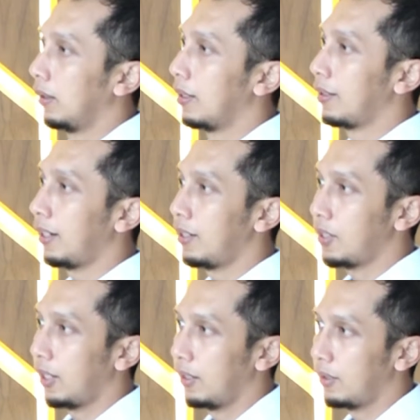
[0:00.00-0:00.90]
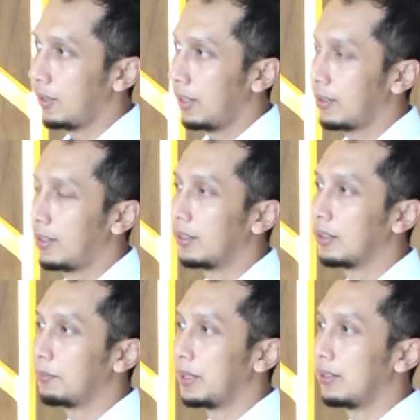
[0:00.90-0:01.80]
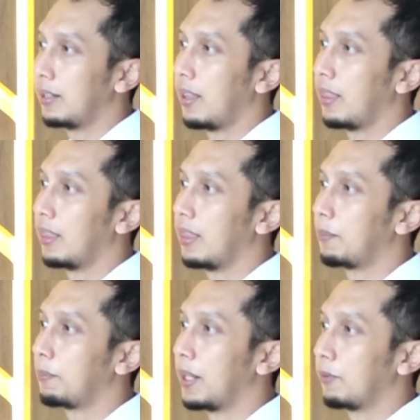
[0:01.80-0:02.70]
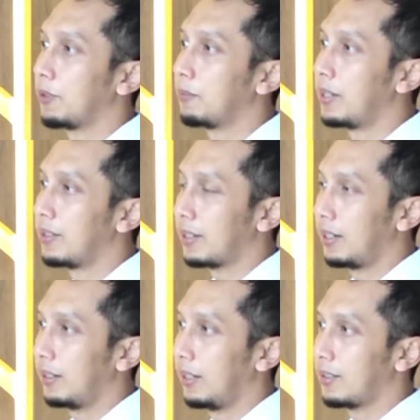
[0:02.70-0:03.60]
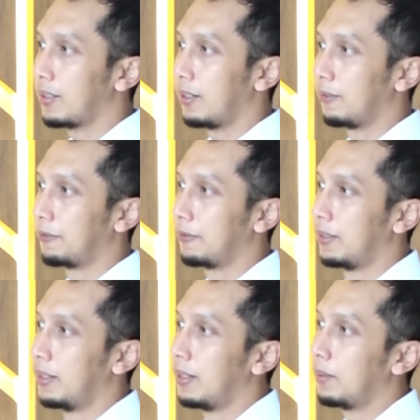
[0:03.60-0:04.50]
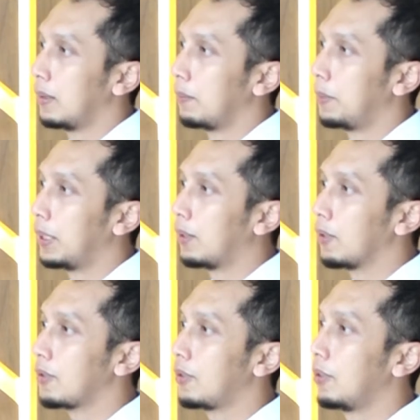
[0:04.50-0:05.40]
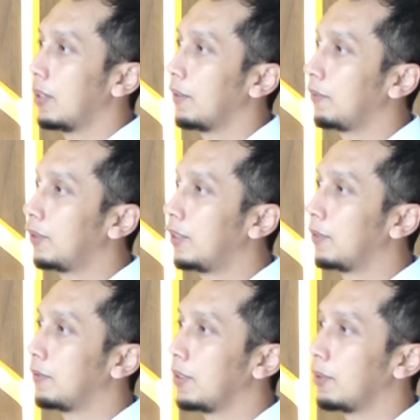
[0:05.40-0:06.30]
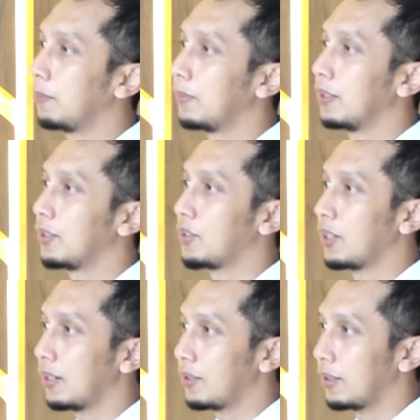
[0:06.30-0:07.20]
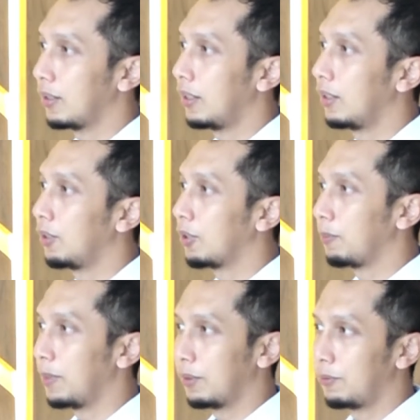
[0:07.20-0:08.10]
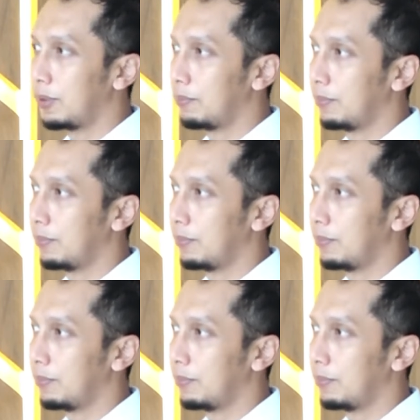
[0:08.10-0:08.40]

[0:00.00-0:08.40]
second challenge is determine the platform design itself. Because you have to develop a structure in your platform,